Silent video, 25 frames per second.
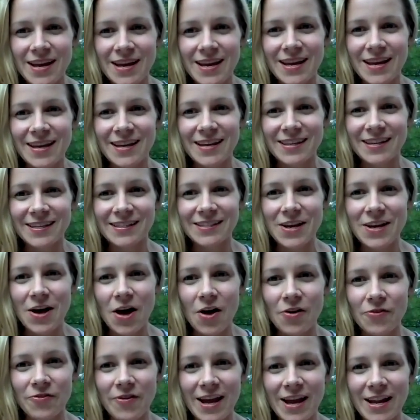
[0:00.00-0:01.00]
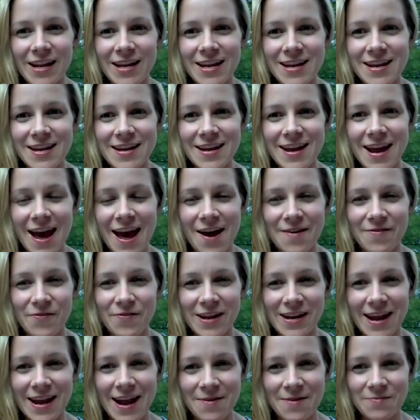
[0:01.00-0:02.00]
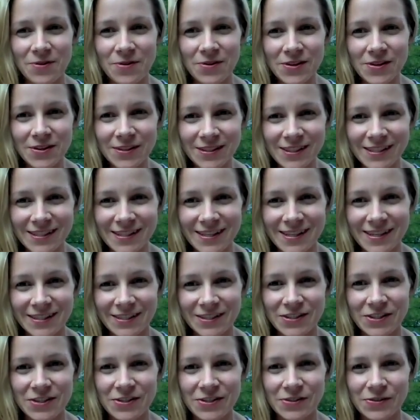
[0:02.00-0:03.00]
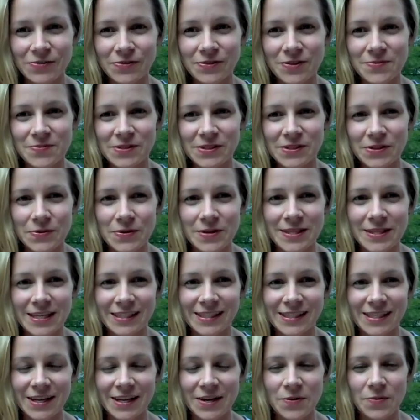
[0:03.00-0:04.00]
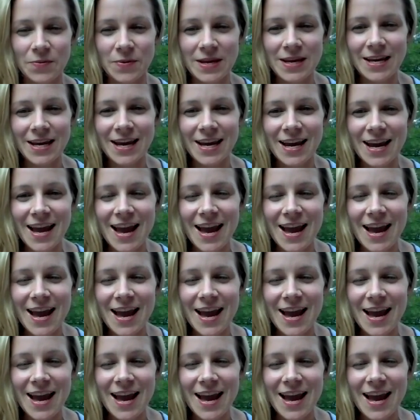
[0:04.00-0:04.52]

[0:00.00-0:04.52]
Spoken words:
is already halfway to Emerald, and she's only been doing this like a week.